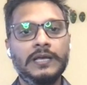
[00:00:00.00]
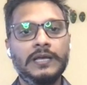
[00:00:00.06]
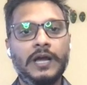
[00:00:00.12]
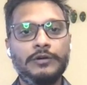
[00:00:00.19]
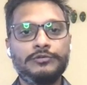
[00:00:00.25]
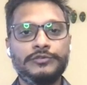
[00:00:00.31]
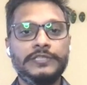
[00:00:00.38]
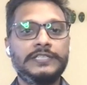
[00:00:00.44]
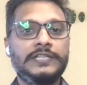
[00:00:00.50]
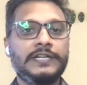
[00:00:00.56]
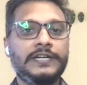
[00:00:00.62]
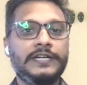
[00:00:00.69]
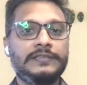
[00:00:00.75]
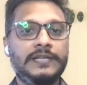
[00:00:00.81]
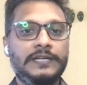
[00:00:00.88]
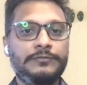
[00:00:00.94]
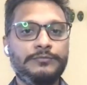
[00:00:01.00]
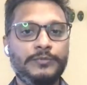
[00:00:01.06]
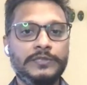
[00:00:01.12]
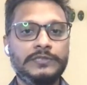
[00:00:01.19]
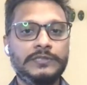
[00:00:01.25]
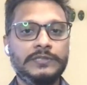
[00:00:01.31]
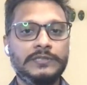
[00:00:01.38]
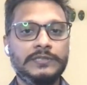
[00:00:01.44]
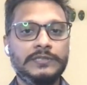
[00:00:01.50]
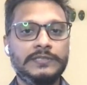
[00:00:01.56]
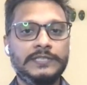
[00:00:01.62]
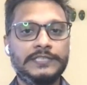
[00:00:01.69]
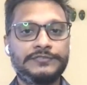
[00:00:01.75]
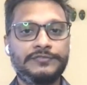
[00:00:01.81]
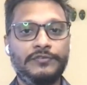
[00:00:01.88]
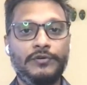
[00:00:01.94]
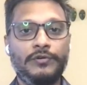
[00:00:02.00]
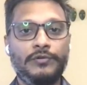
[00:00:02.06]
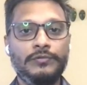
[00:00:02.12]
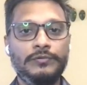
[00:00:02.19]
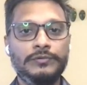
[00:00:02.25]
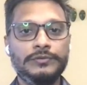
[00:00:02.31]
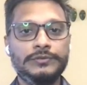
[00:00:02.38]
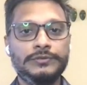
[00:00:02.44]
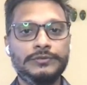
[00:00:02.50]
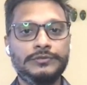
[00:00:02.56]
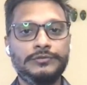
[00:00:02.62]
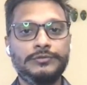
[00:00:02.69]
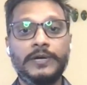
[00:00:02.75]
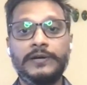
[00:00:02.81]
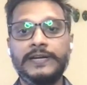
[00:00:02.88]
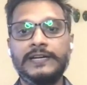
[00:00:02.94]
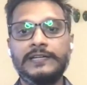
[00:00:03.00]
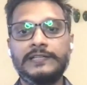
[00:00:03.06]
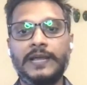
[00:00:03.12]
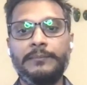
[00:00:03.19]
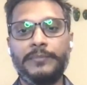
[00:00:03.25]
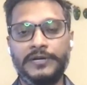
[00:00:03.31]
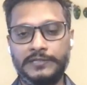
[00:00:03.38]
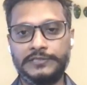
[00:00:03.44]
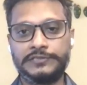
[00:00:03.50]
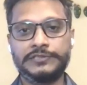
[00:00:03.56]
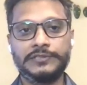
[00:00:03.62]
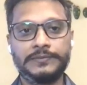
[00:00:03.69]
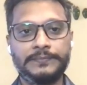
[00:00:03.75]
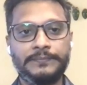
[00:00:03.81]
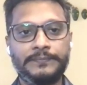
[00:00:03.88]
how to integrate that with S4 to do a real-time prediction.